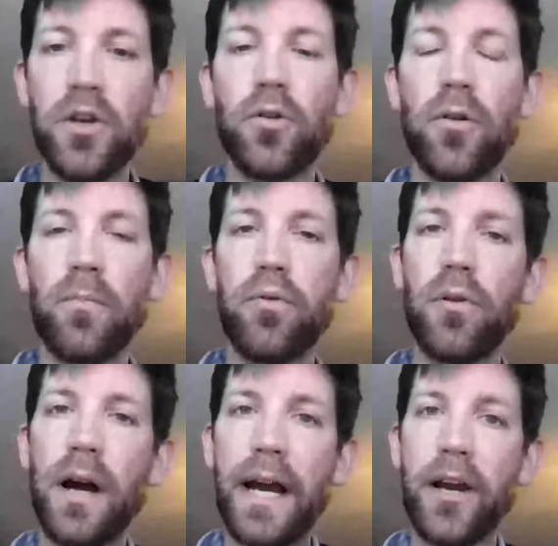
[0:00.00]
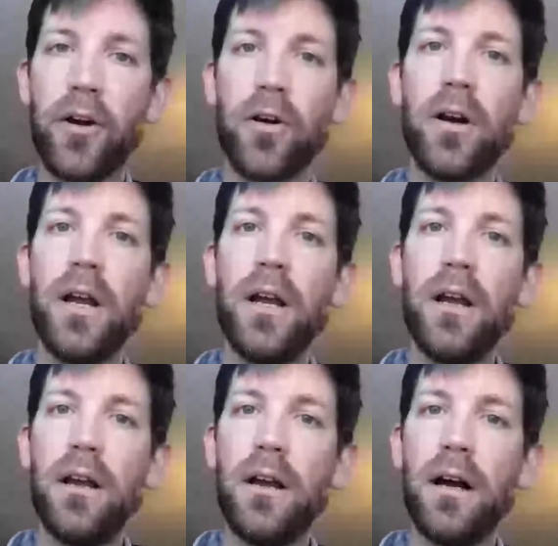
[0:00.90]
your prior
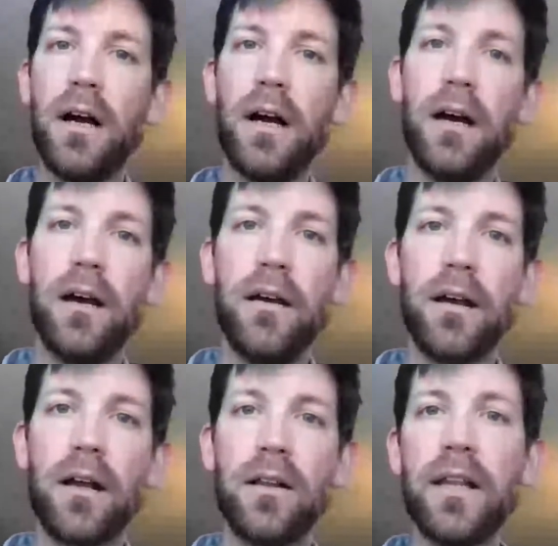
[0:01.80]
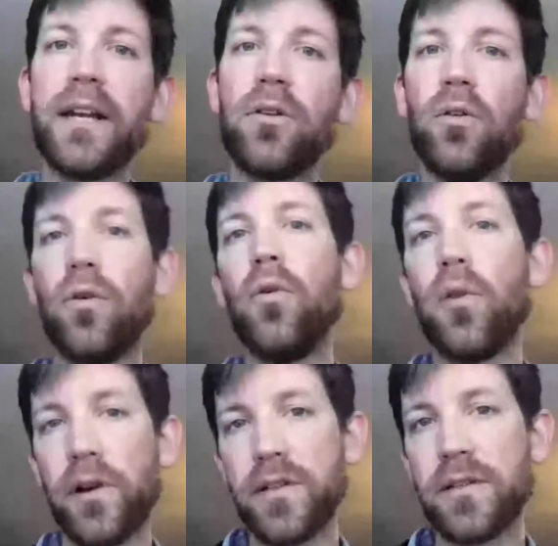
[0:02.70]
clinical
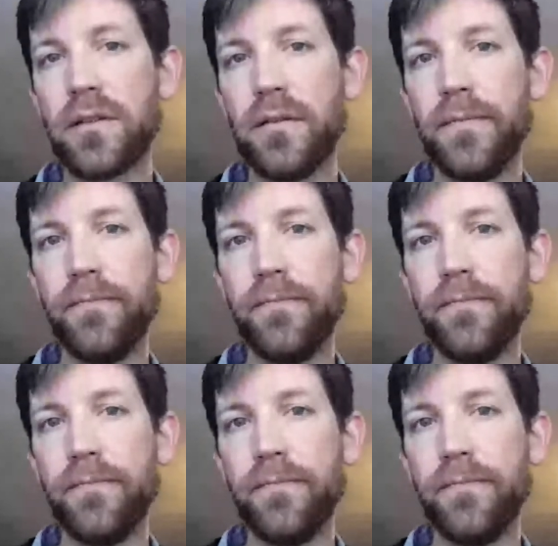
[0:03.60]
course.